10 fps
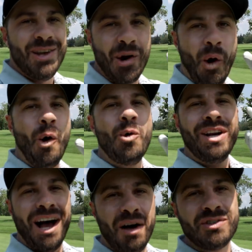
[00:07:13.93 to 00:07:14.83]
Your own
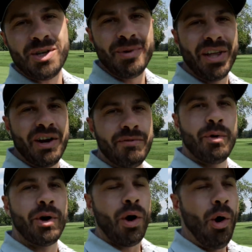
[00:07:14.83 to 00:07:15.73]
golf simulator
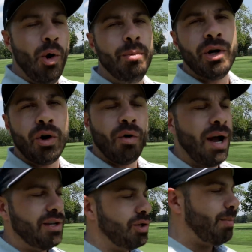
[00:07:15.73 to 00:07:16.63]
for your home, your
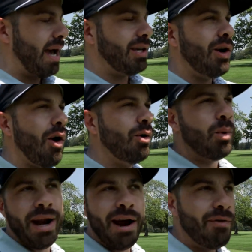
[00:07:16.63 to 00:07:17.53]
garage, your backyard,
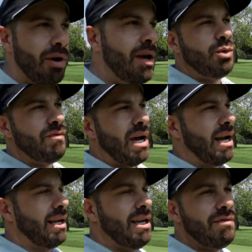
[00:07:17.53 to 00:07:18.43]
whatever. We've
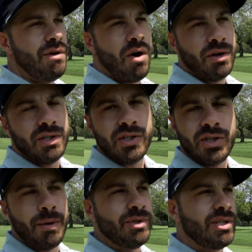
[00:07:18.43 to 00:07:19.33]
got a gift card to
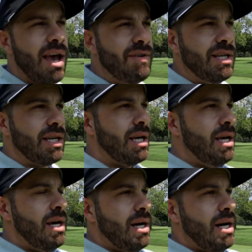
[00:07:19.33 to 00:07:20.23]
Sub 70.
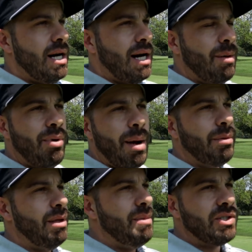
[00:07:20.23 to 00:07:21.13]
Uh, I'm
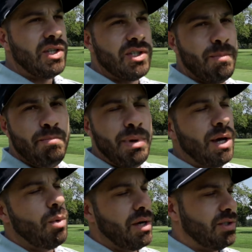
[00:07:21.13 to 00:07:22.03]
probably missing some
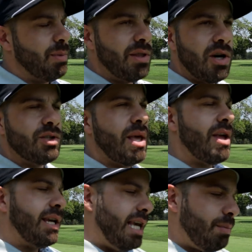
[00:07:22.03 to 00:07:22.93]
big ones, but there's, and
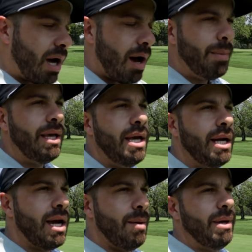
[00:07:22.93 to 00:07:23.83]
they keep coming in
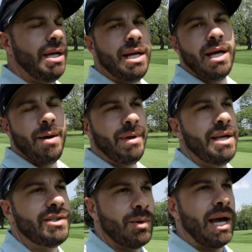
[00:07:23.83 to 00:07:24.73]
and coming in and coming
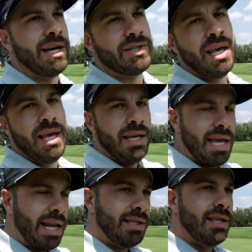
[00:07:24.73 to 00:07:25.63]
in. So guys,
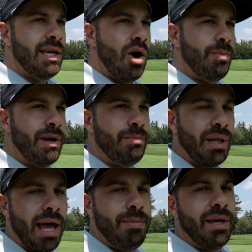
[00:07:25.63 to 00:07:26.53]
get into the open and
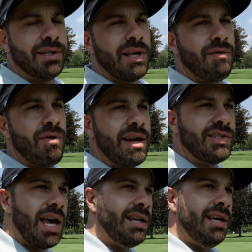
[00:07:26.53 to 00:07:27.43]
play because like Frank
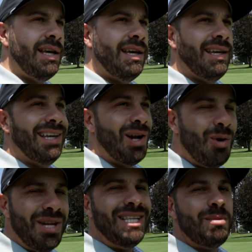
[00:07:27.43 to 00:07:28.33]
said, you
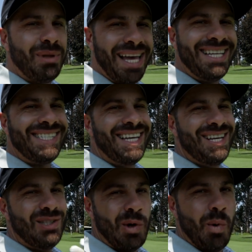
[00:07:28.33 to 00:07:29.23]
don't need to place
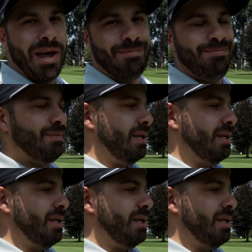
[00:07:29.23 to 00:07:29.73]
to win.